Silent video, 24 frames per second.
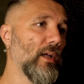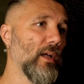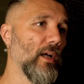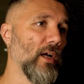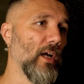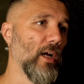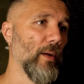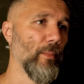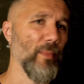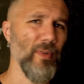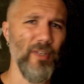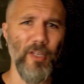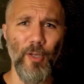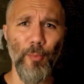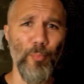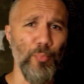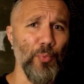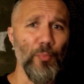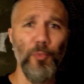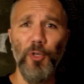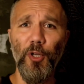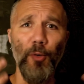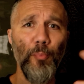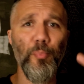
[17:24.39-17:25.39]
And
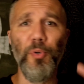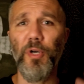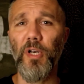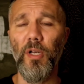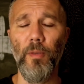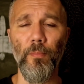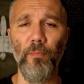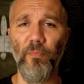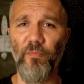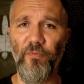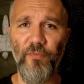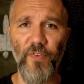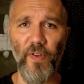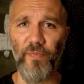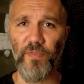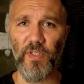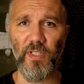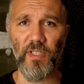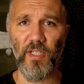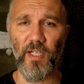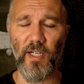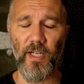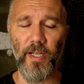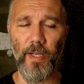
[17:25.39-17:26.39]
you print them 50
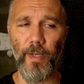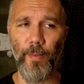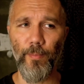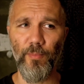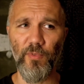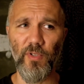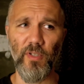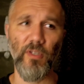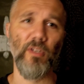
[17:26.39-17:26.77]
times,